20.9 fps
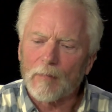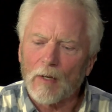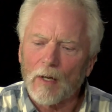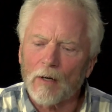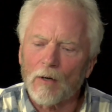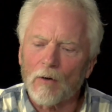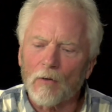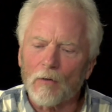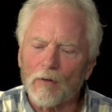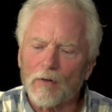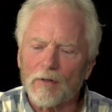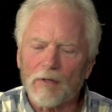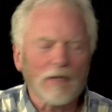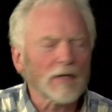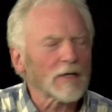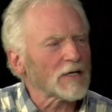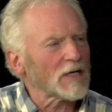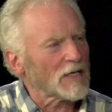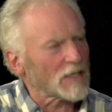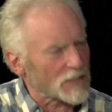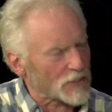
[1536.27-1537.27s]
oh,
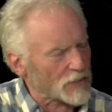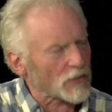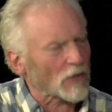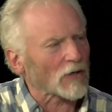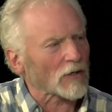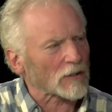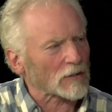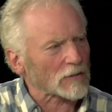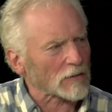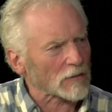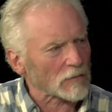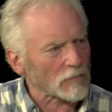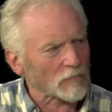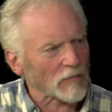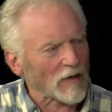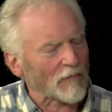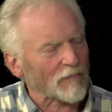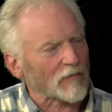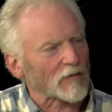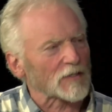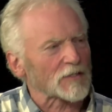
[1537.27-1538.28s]
historical
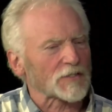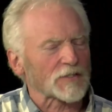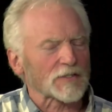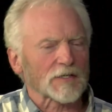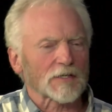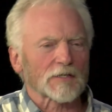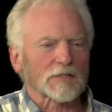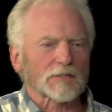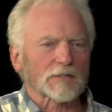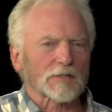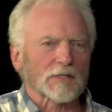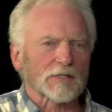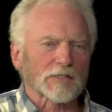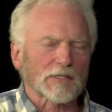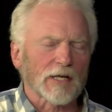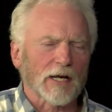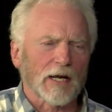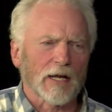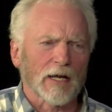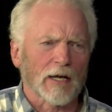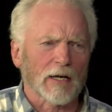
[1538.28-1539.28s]
references, the
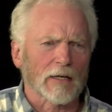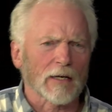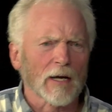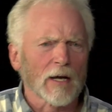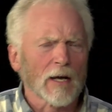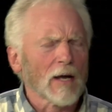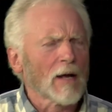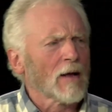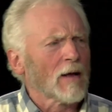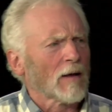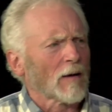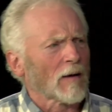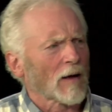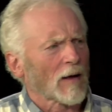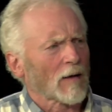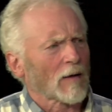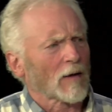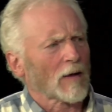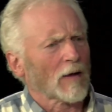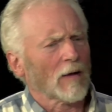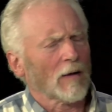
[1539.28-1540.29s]
city had,
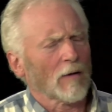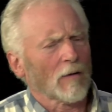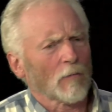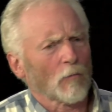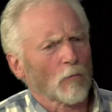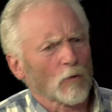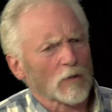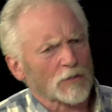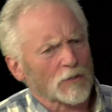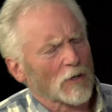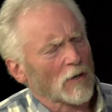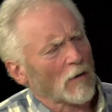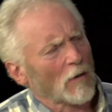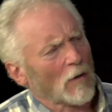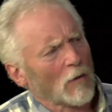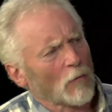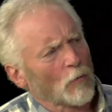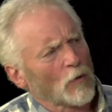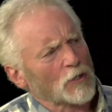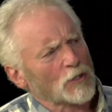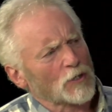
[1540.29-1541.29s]
uh, was
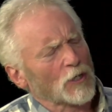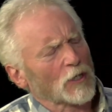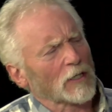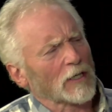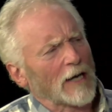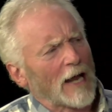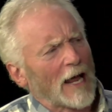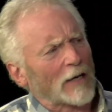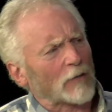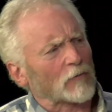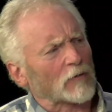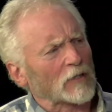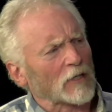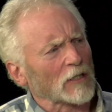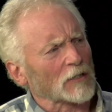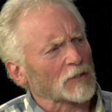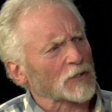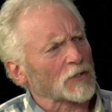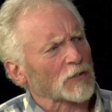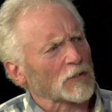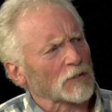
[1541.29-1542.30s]
originally an
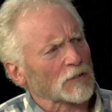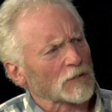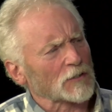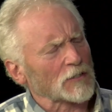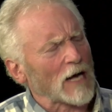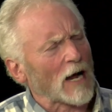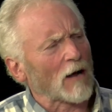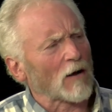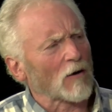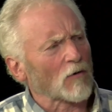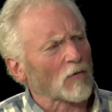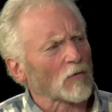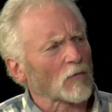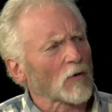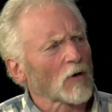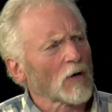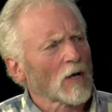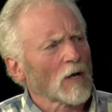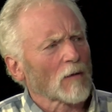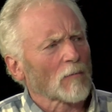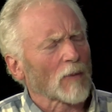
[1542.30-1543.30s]
agricultural town,
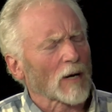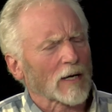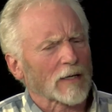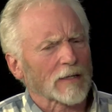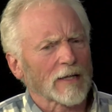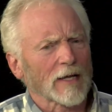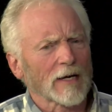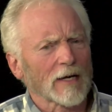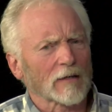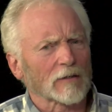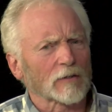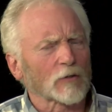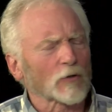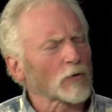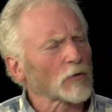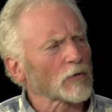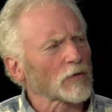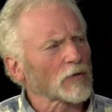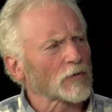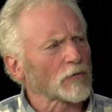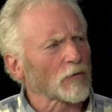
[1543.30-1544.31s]
but then it
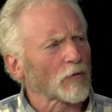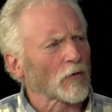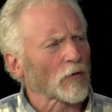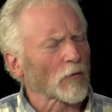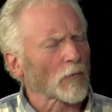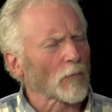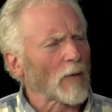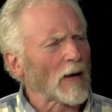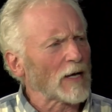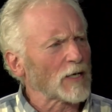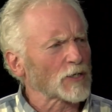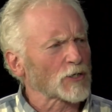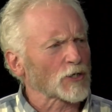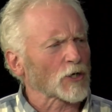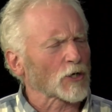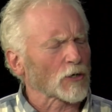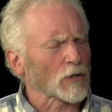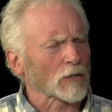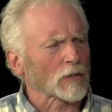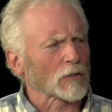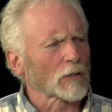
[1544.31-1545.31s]
grew into a
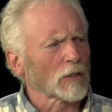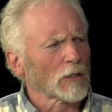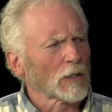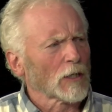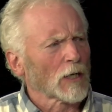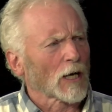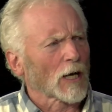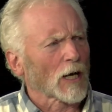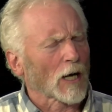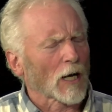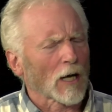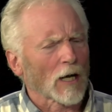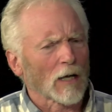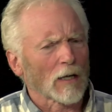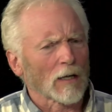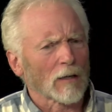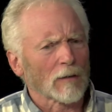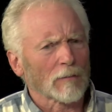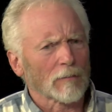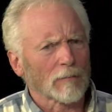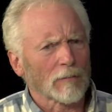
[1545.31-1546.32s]
major
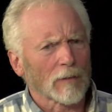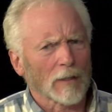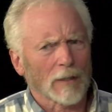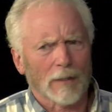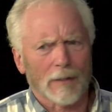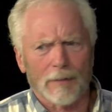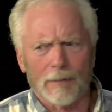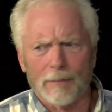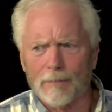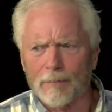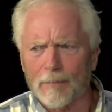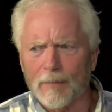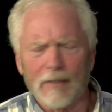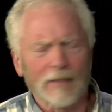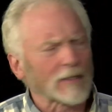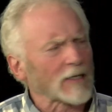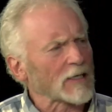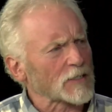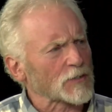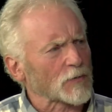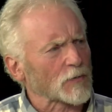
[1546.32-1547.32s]
uh, uh
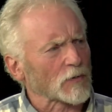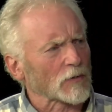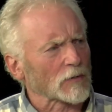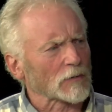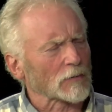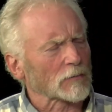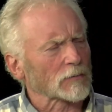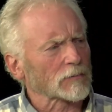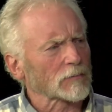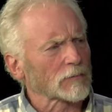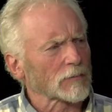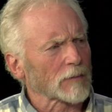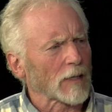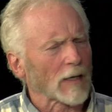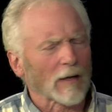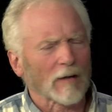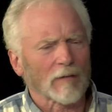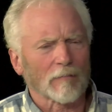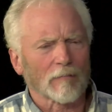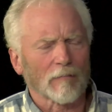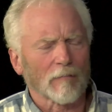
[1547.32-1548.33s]
industrial
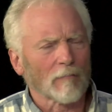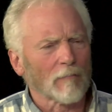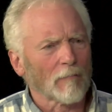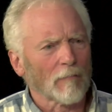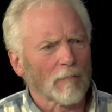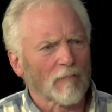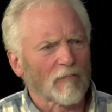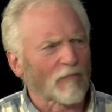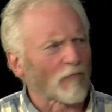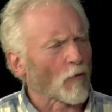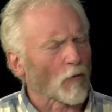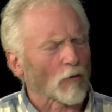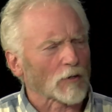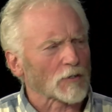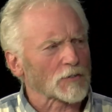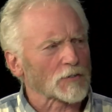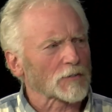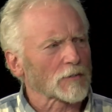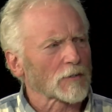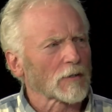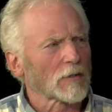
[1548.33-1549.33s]
uh,
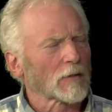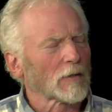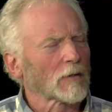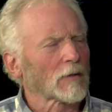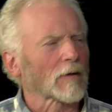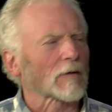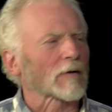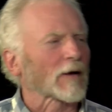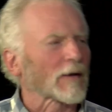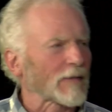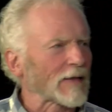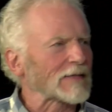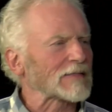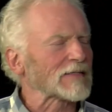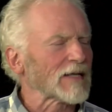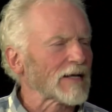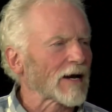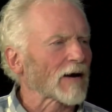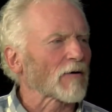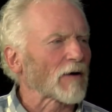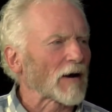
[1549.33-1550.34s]
force. Okay, that's
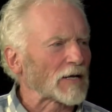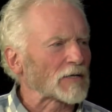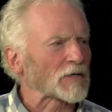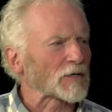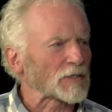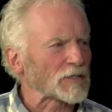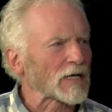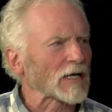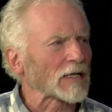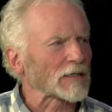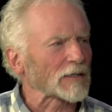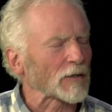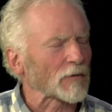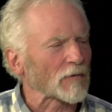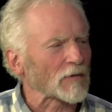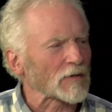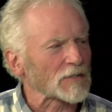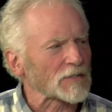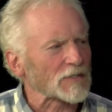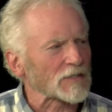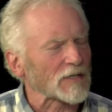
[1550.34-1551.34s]
the narrator telling
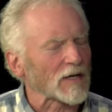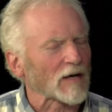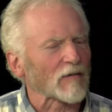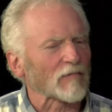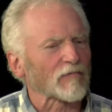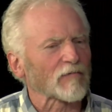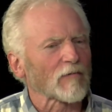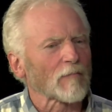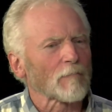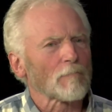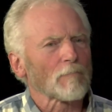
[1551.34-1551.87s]
you this stuff. Mm-hmm.